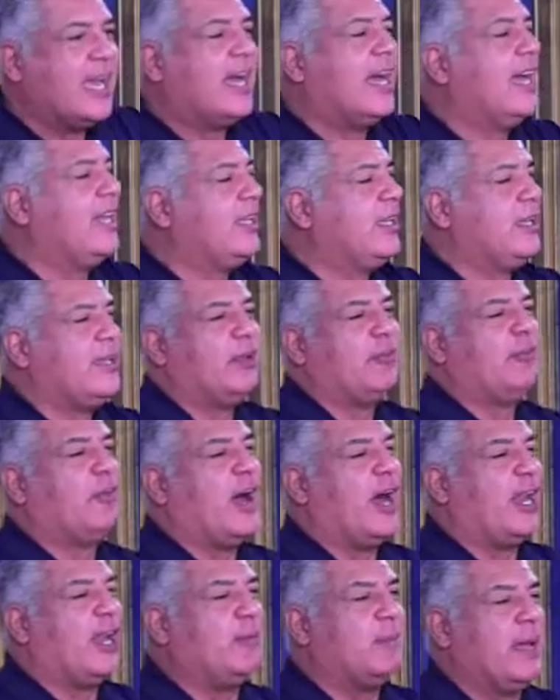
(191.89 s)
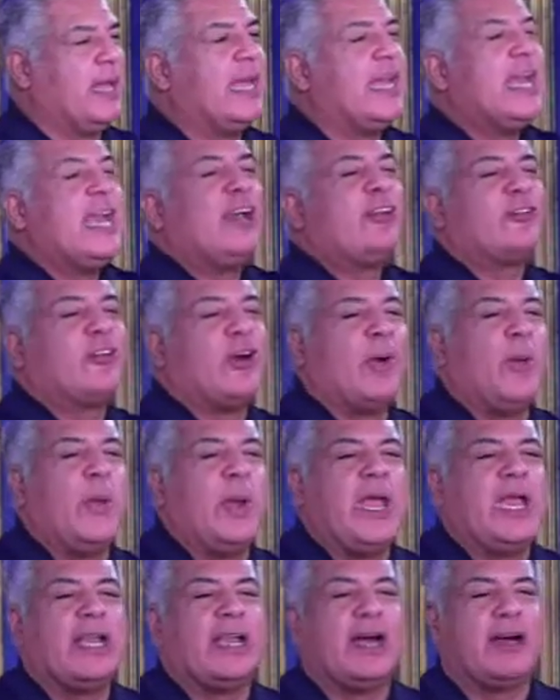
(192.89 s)
You follow me? So
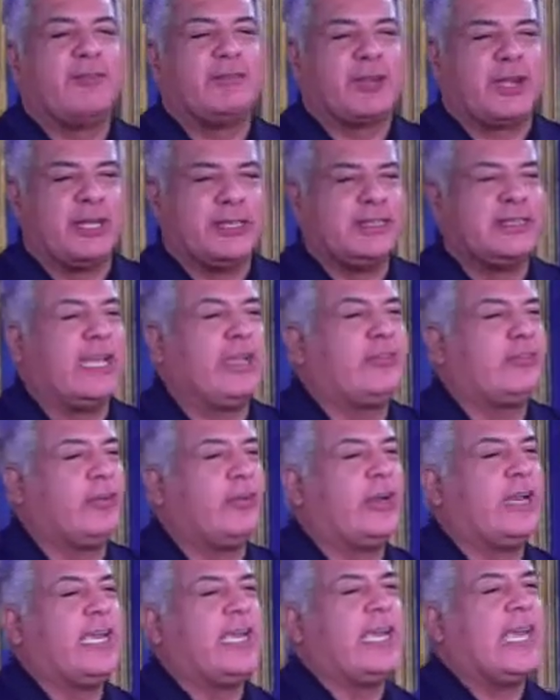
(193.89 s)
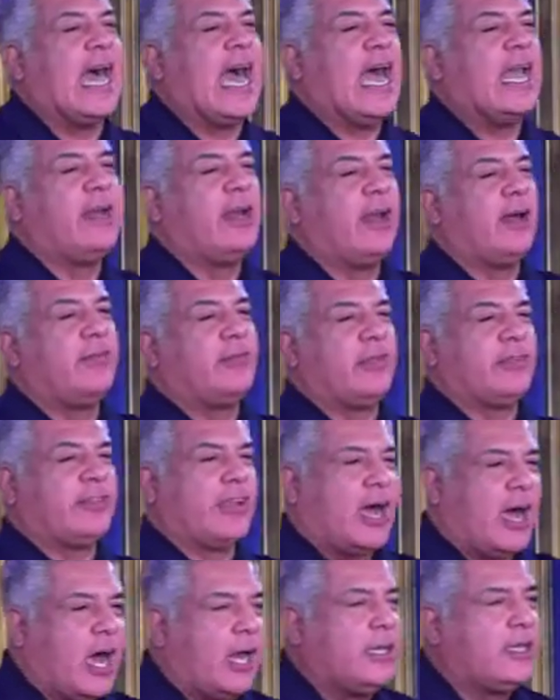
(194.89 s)
we love conditionally, God loves us
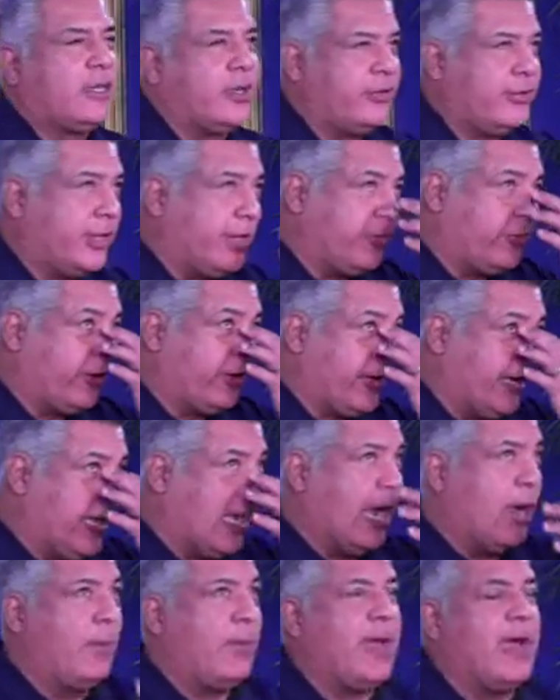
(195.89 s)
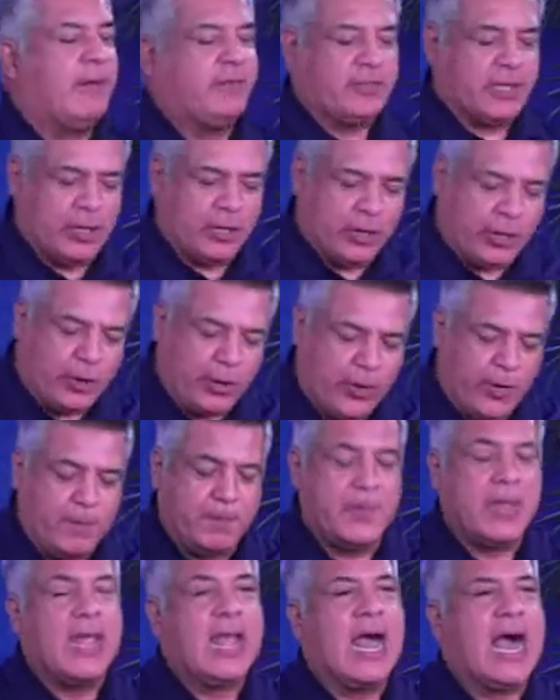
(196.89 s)
unconditionally, and we have to learn
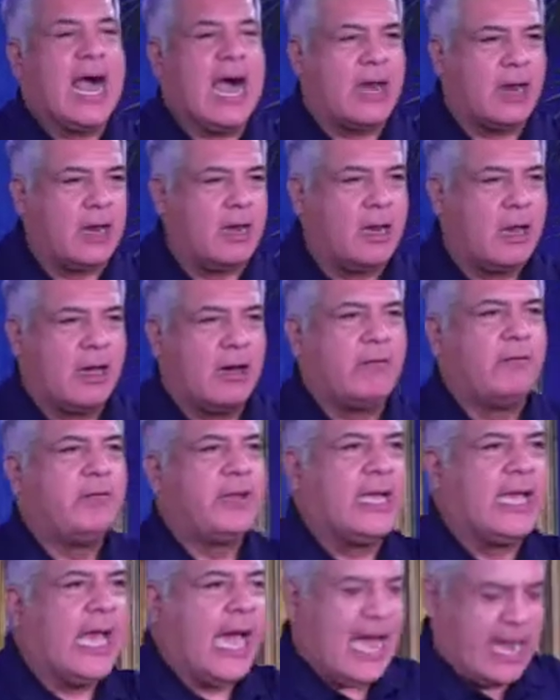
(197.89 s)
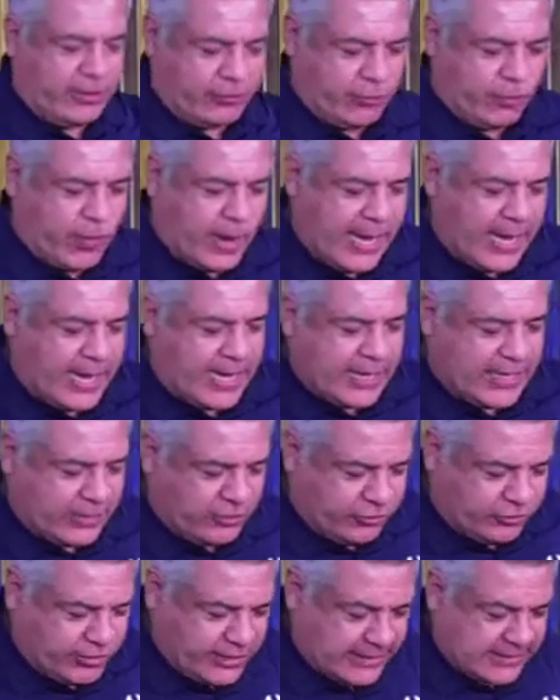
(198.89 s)
how to love God's way in
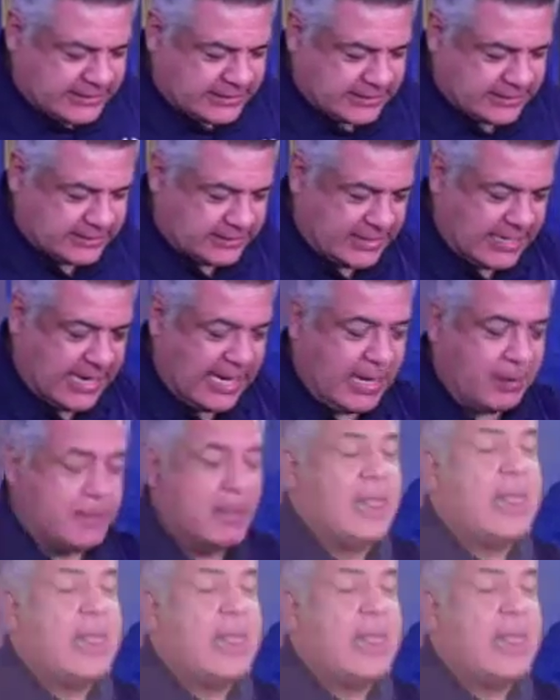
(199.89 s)
Jesus' name.